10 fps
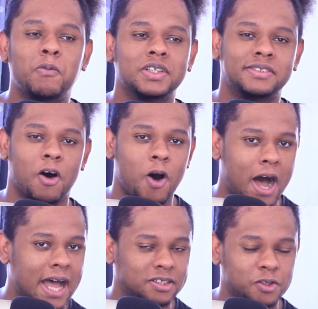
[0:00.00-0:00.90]
I want
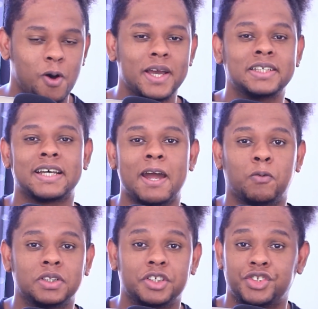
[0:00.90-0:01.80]
As always,
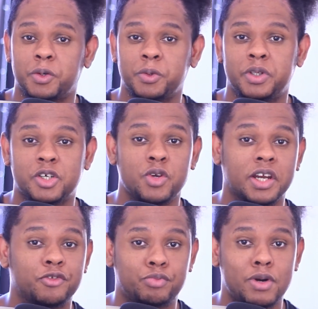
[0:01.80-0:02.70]
I want to show you the
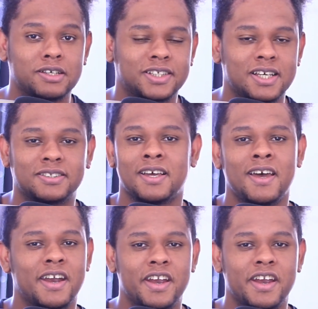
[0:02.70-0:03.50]
creative process,